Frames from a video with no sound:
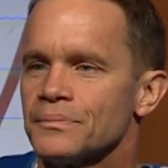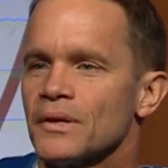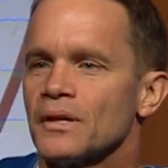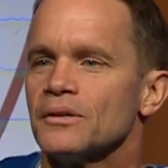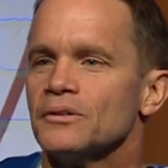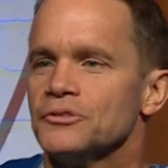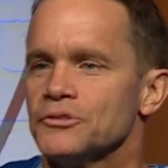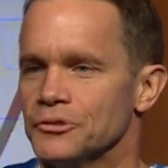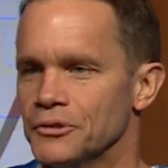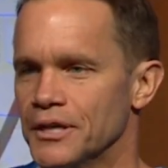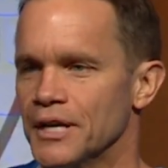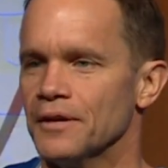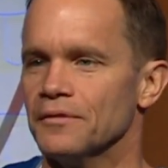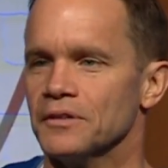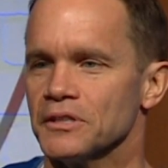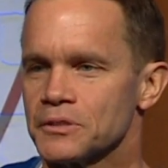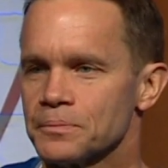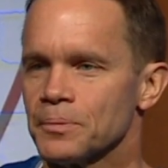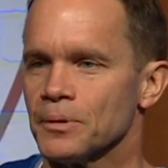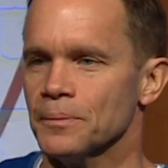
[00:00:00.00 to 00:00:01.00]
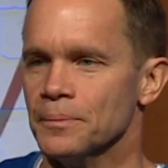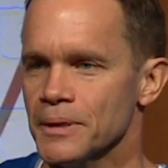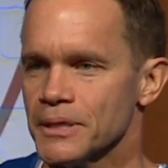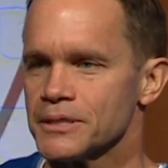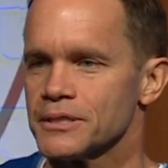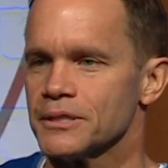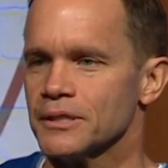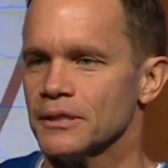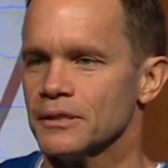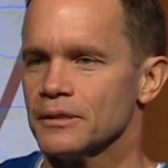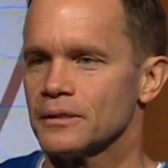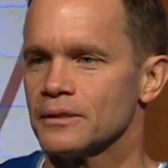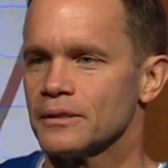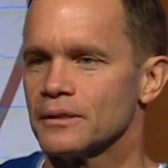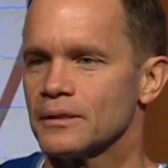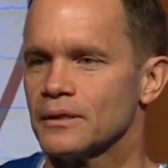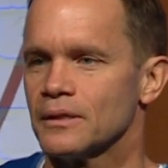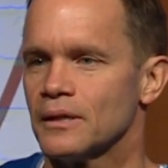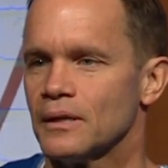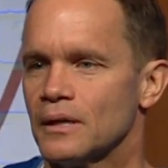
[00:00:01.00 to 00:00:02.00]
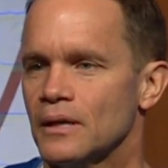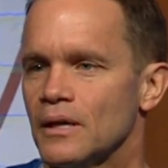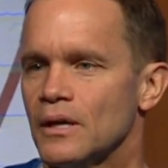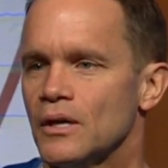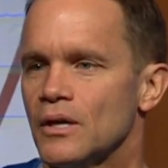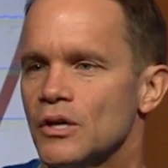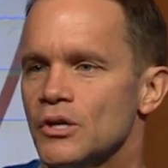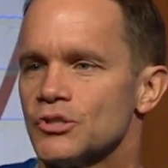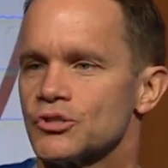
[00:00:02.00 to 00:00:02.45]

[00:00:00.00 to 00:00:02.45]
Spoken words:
to give us permission. So